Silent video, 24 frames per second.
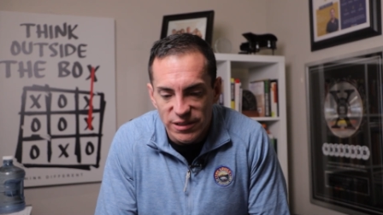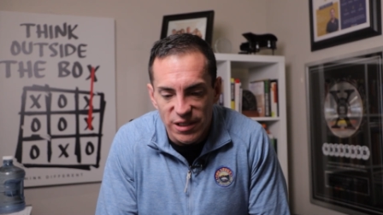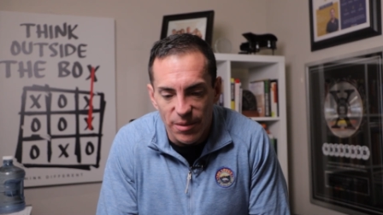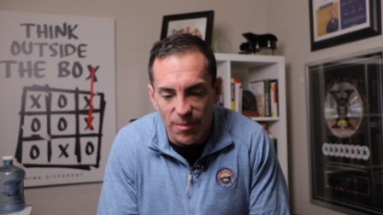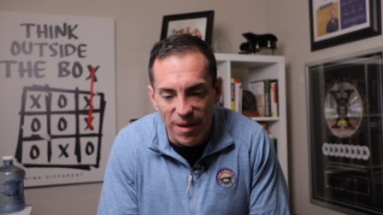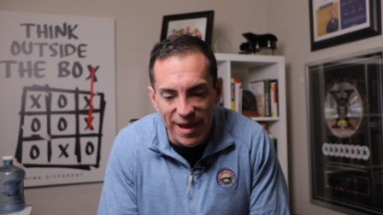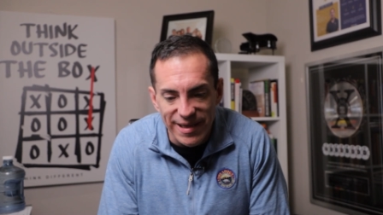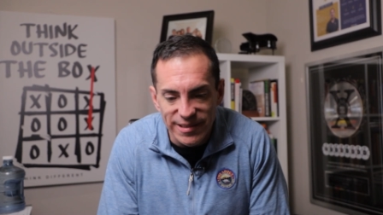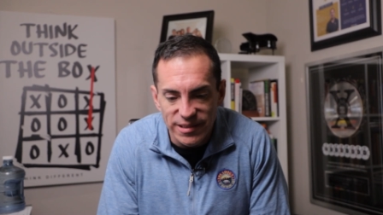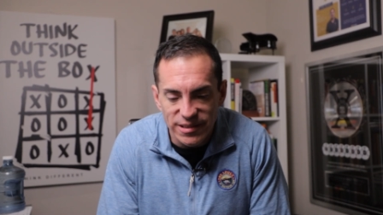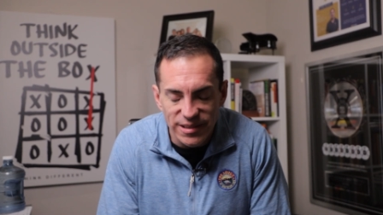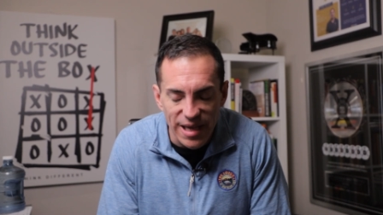to
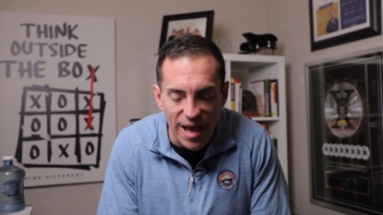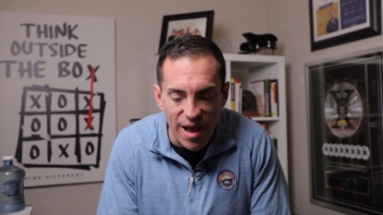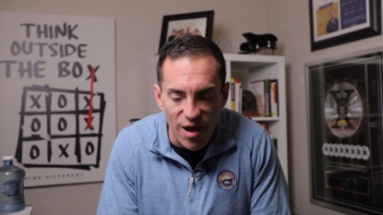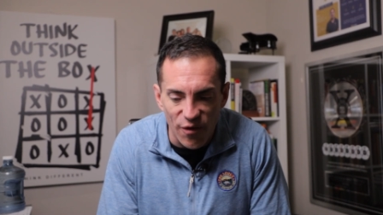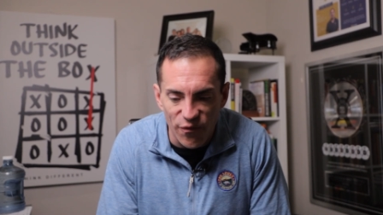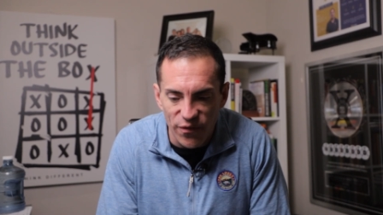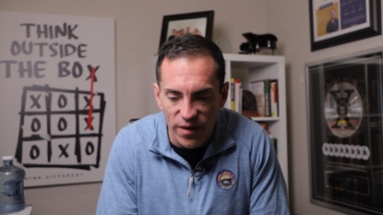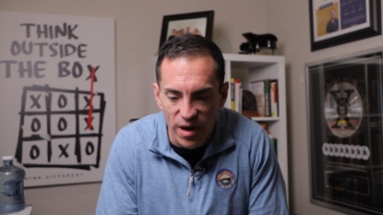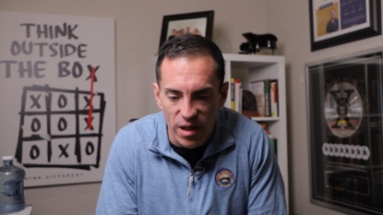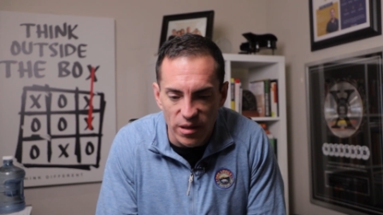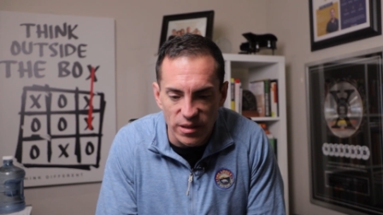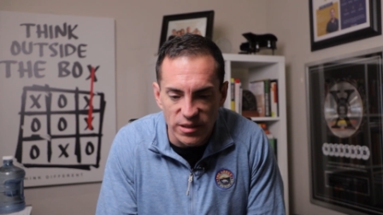
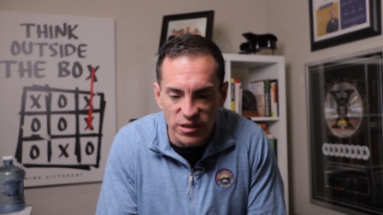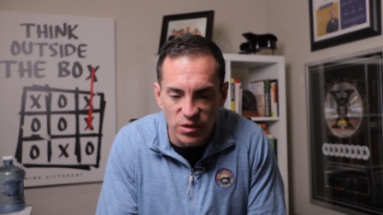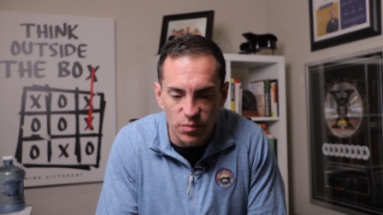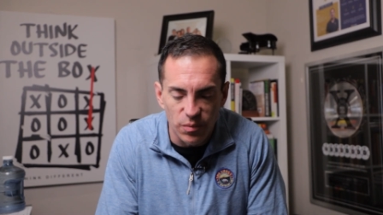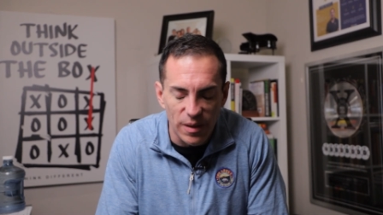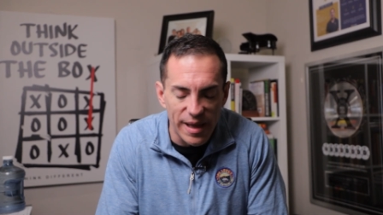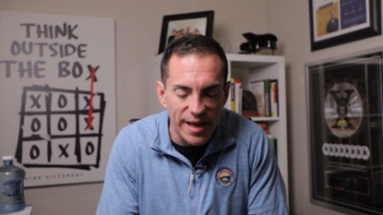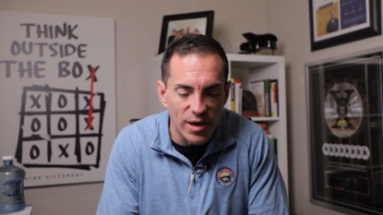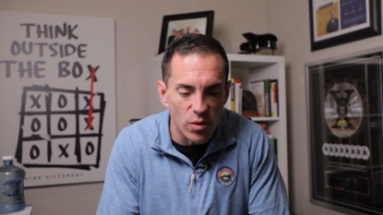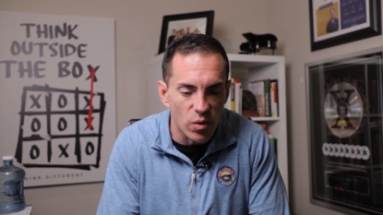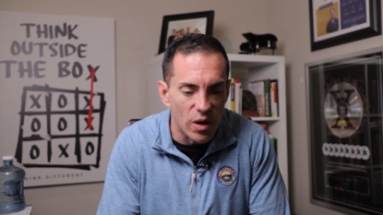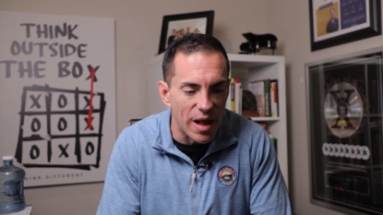myself, and I'll
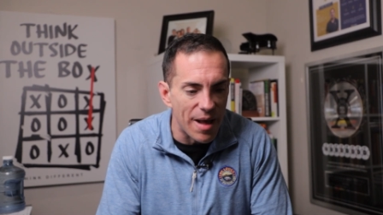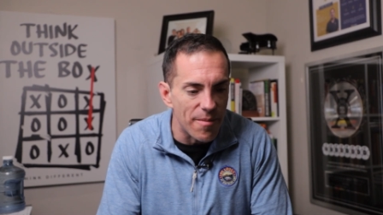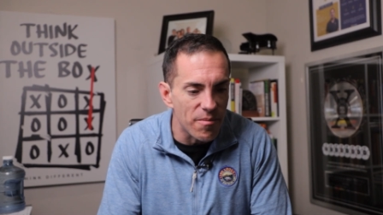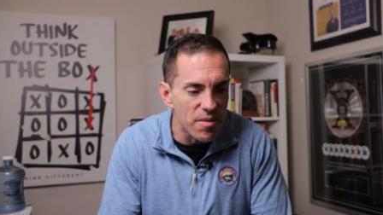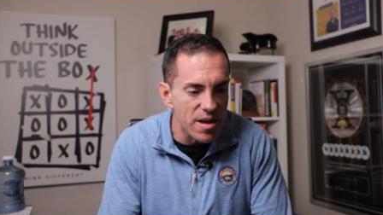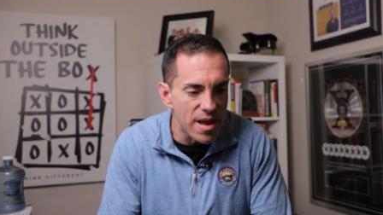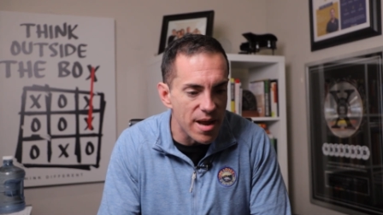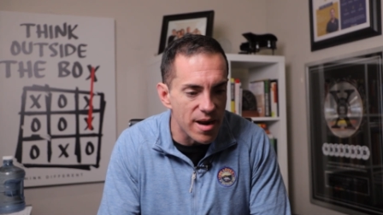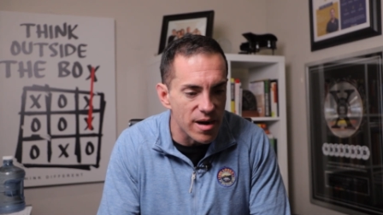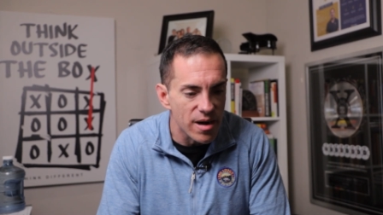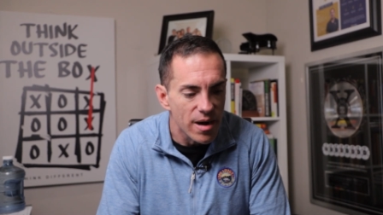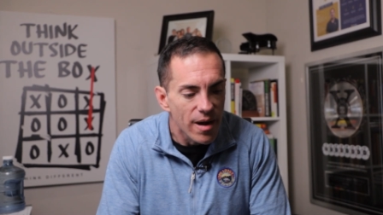explain what I
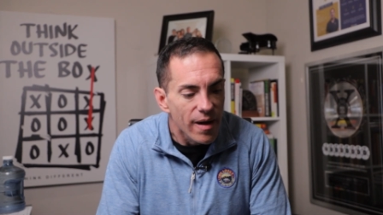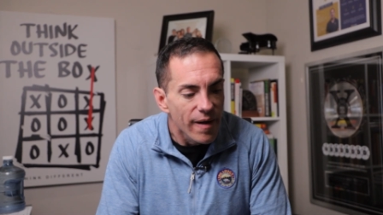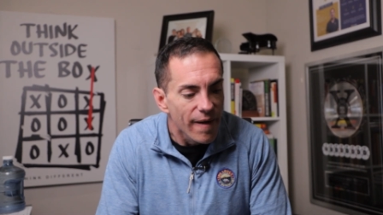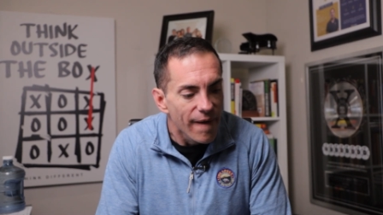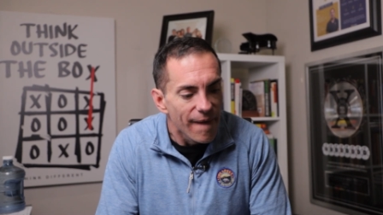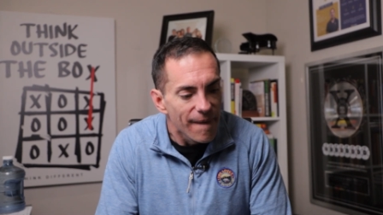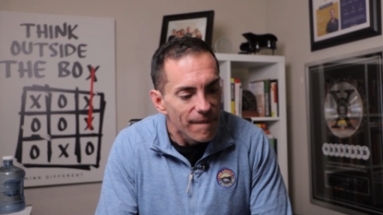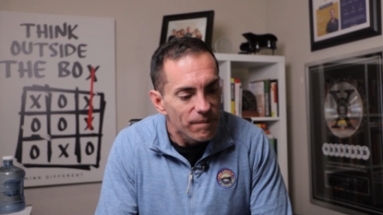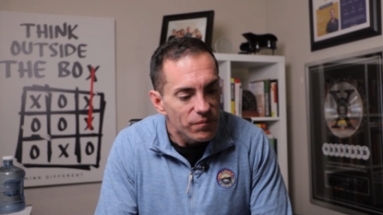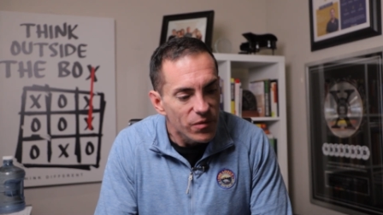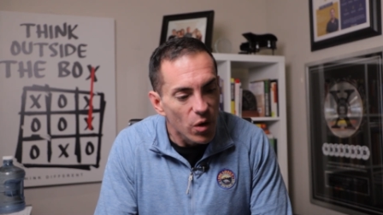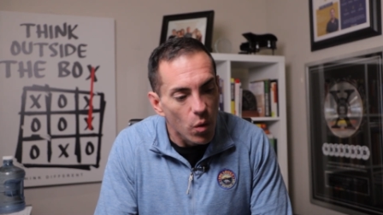mean.
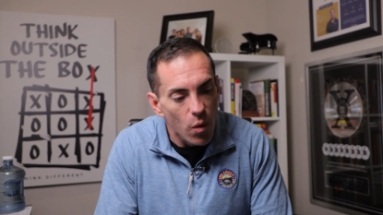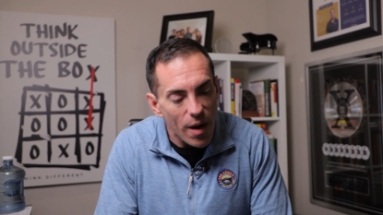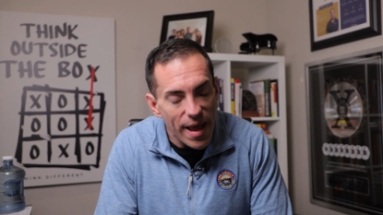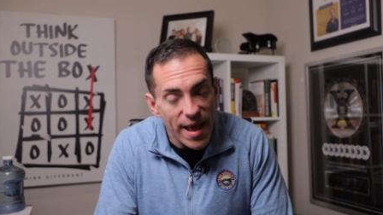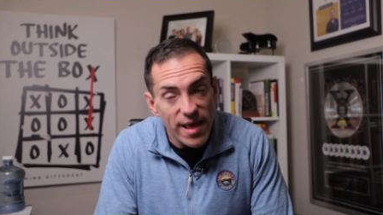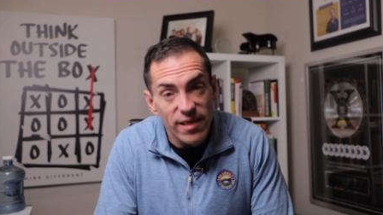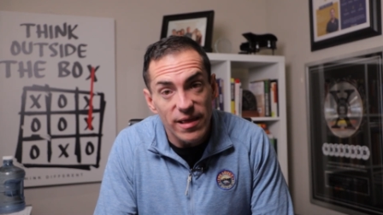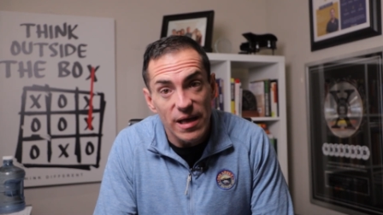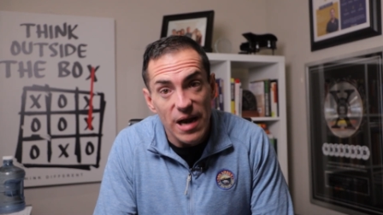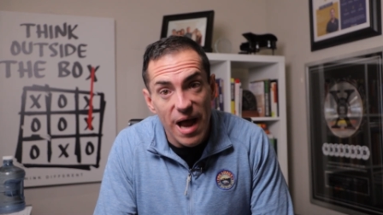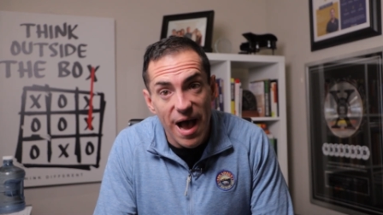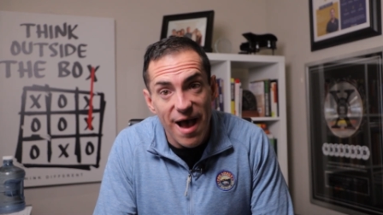The
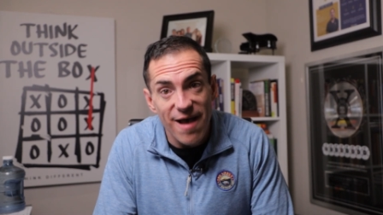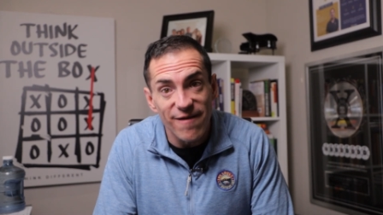way that